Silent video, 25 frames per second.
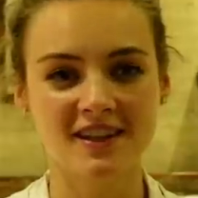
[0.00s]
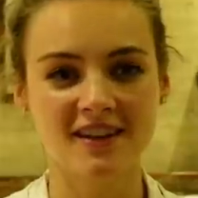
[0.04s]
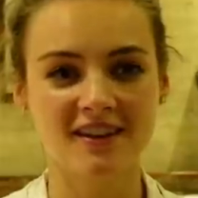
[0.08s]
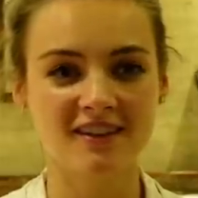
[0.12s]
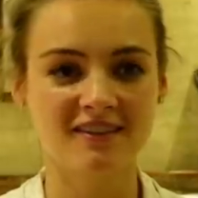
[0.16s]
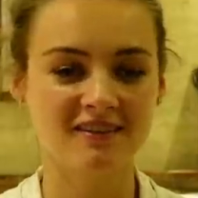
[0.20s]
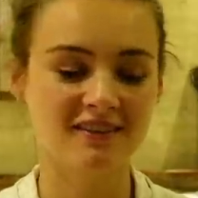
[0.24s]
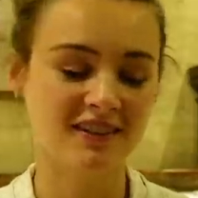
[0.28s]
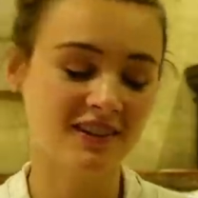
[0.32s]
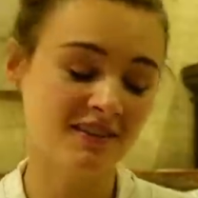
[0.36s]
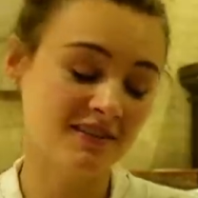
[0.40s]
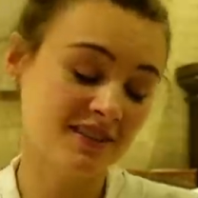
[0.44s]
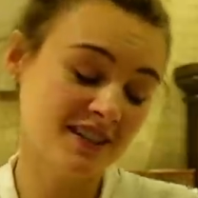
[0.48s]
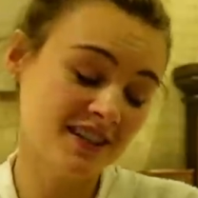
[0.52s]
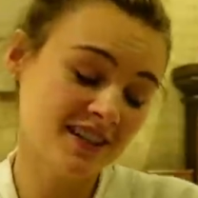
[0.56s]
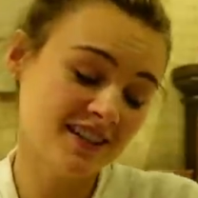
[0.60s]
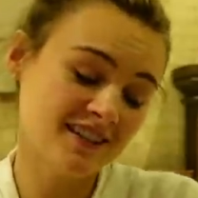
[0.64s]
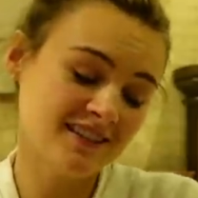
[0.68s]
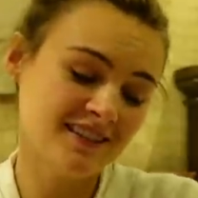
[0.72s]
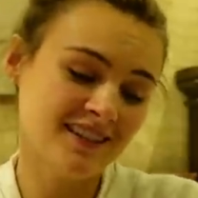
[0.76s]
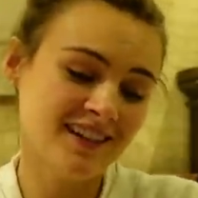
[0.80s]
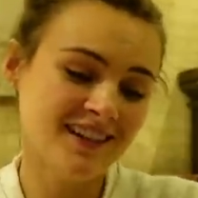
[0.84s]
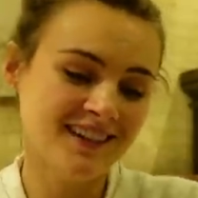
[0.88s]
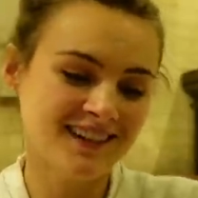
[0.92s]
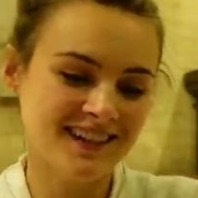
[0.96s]
I was like,
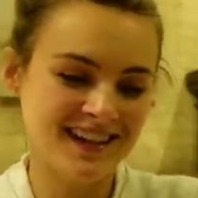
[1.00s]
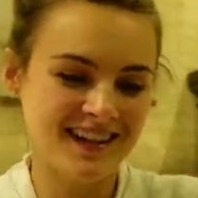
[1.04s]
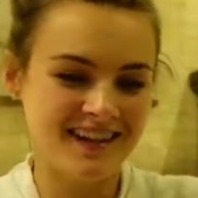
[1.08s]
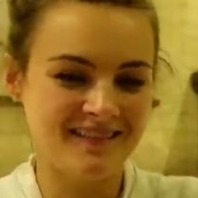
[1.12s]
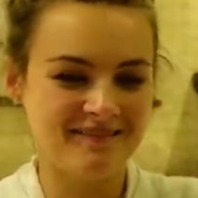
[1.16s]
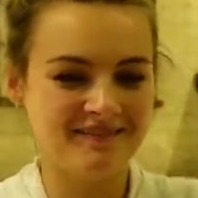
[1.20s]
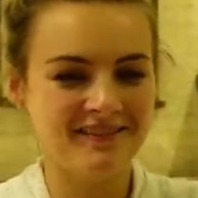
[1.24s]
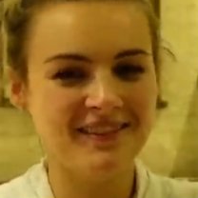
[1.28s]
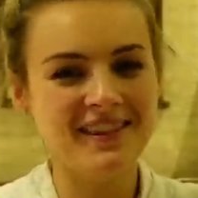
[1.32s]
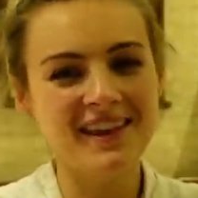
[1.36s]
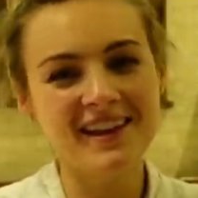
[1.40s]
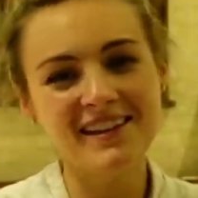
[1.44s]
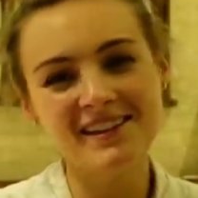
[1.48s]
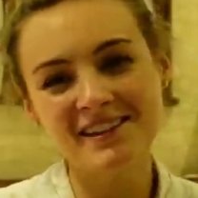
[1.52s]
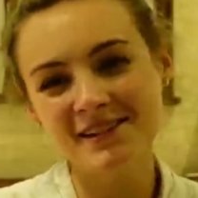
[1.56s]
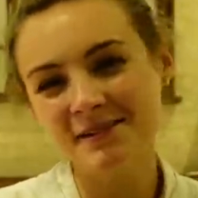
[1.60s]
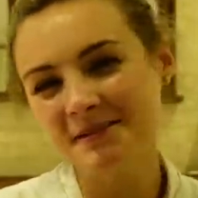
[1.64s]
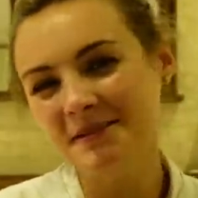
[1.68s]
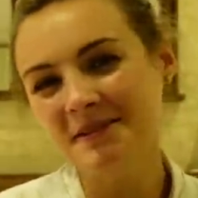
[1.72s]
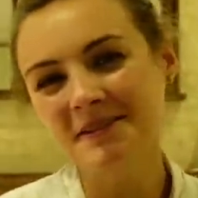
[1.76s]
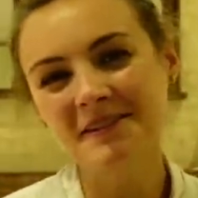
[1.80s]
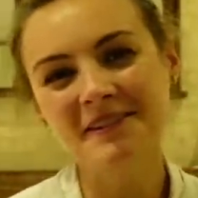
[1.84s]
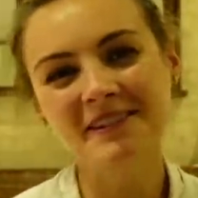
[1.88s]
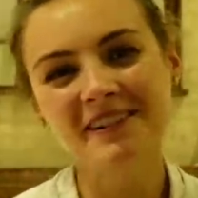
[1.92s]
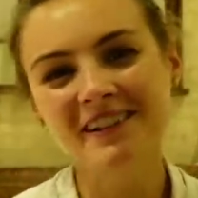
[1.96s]
okay, well, that's
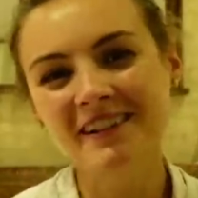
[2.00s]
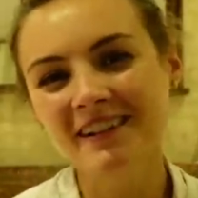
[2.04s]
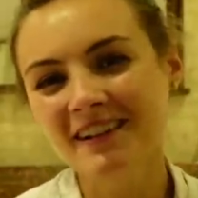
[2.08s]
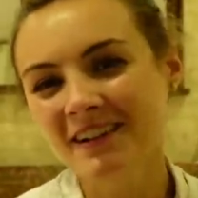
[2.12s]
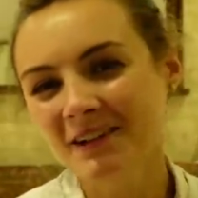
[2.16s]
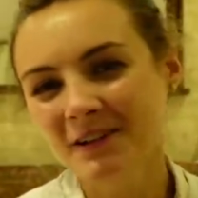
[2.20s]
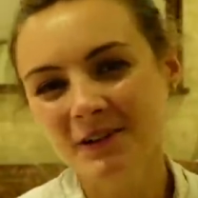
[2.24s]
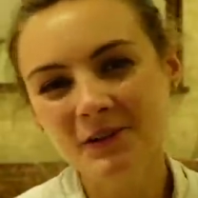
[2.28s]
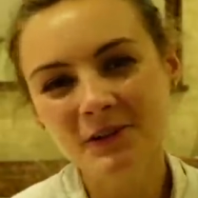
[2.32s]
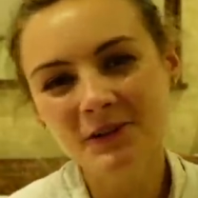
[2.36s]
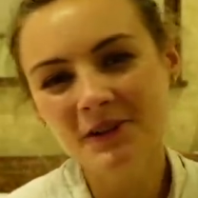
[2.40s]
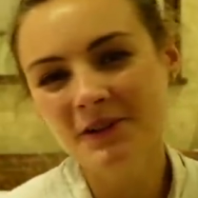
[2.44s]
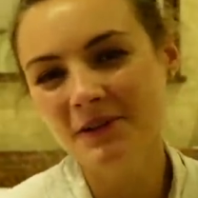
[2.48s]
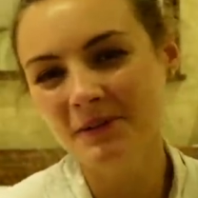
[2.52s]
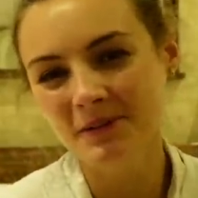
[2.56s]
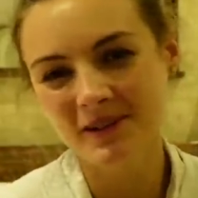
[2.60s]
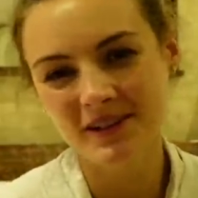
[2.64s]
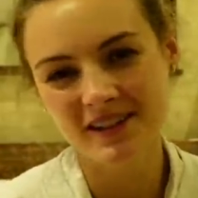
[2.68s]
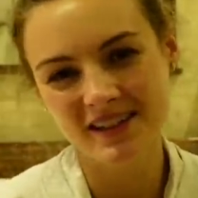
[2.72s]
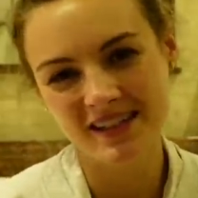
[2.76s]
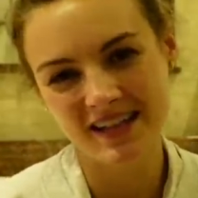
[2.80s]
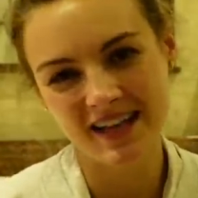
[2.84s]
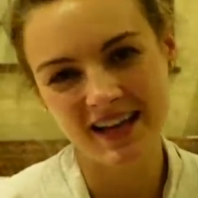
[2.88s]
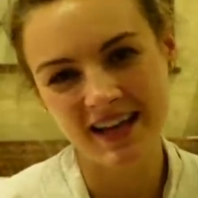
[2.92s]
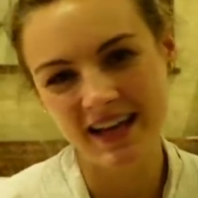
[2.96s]
all you
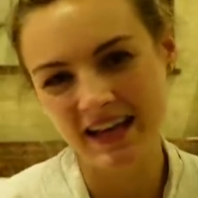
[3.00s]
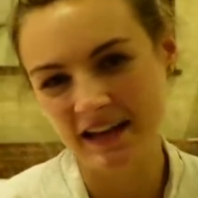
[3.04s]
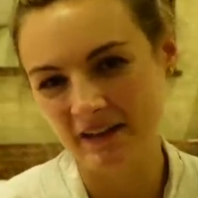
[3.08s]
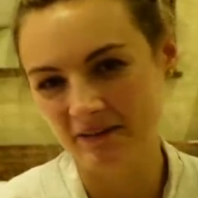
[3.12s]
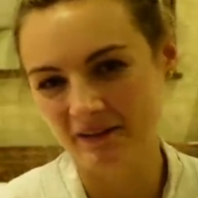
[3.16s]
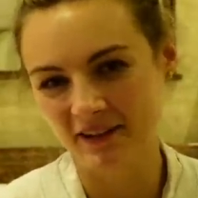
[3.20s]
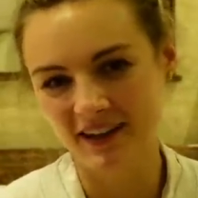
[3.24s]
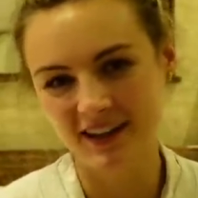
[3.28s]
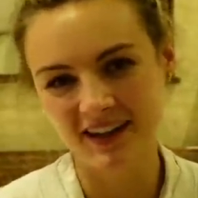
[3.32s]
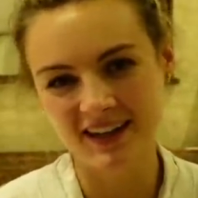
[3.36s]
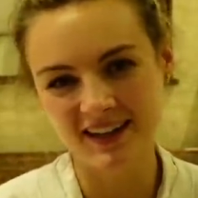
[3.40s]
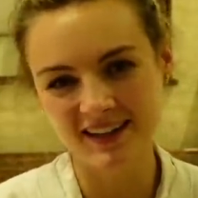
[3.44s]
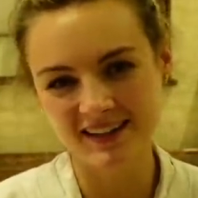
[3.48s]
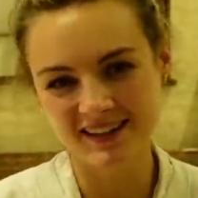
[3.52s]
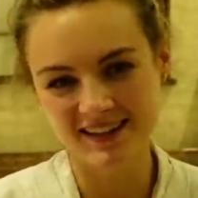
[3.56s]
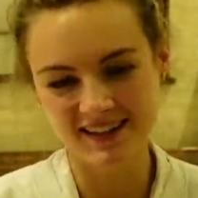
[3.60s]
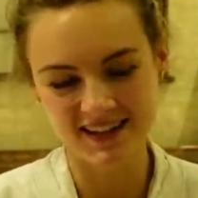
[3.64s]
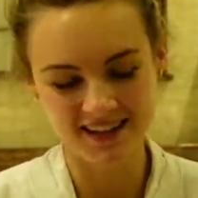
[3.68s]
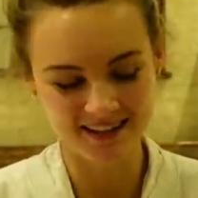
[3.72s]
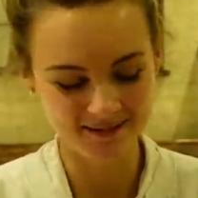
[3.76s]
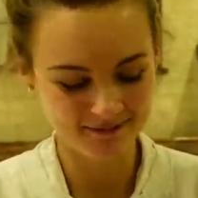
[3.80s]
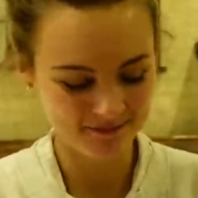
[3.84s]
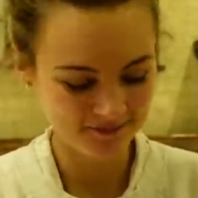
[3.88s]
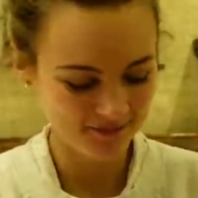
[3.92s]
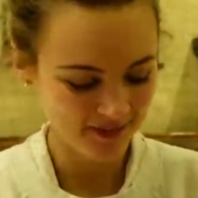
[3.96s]
want to hear, really, isn't
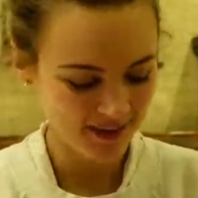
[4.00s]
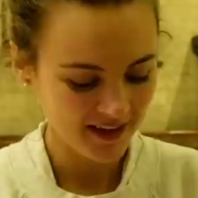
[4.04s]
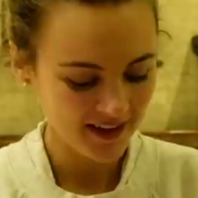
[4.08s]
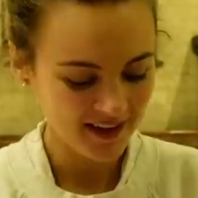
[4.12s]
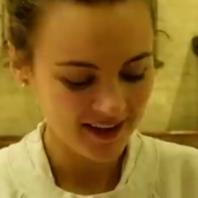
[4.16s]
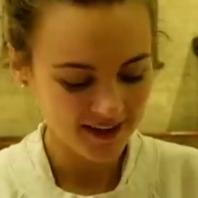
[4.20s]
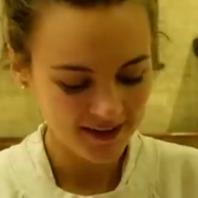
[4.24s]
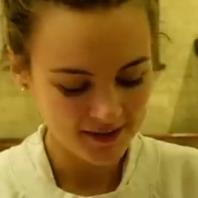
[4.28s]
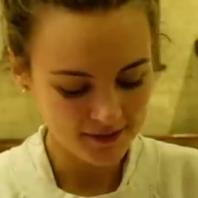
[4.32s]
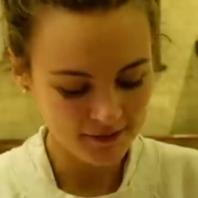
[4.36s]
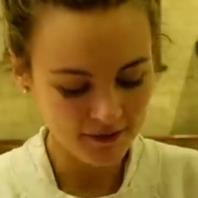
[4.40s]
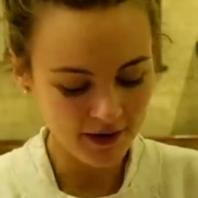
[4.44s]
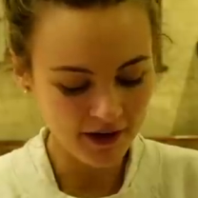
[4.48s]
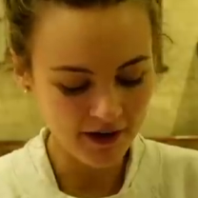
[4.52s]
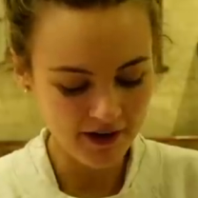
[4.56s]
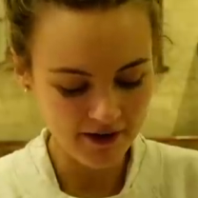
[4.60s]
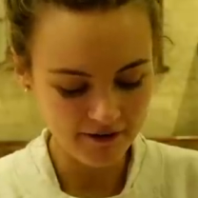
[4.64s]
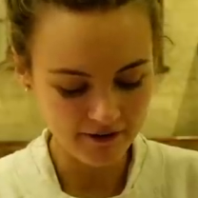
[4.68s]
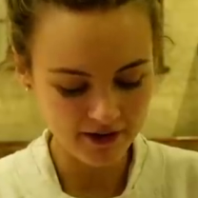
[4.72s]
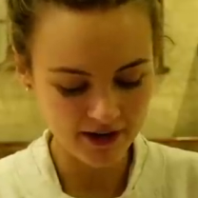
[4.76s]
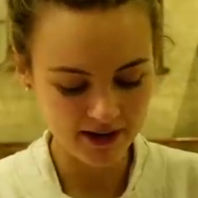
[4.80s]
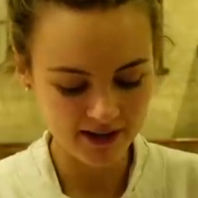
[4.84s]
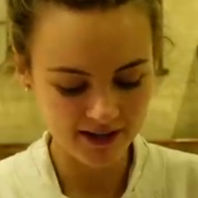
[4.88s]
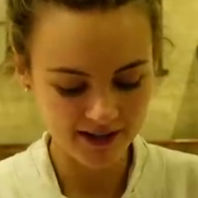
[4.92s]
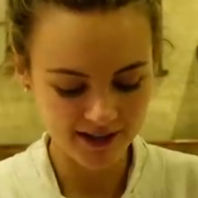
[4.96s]
it? It's very
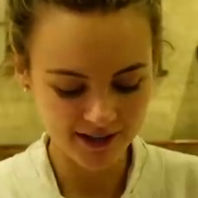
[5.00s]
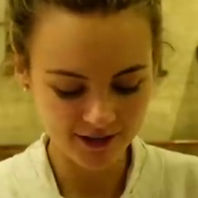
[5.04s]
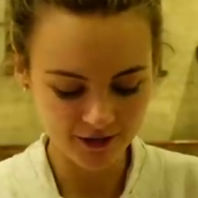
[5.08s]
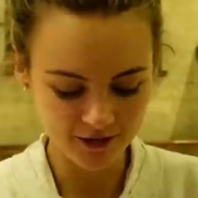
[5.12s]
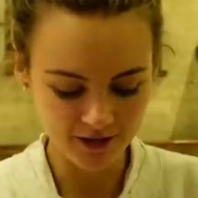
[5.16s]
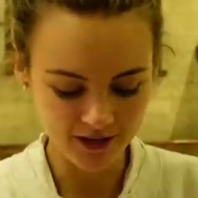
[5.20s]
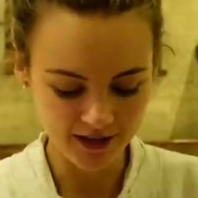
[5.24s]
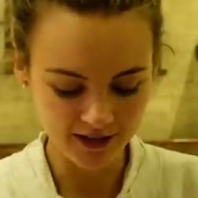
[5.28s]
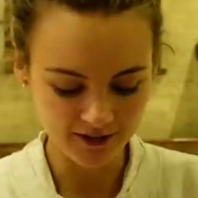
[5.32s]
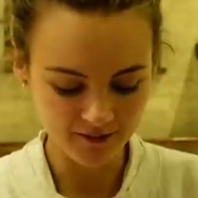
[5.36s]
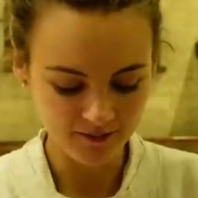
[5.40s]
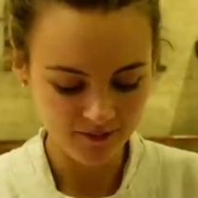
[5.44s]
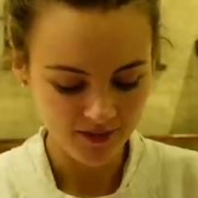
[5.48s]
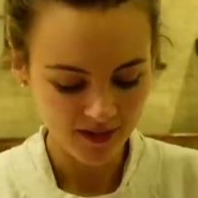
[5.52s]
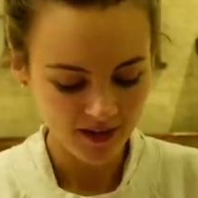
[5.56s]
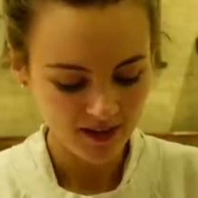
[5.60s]
reassuring.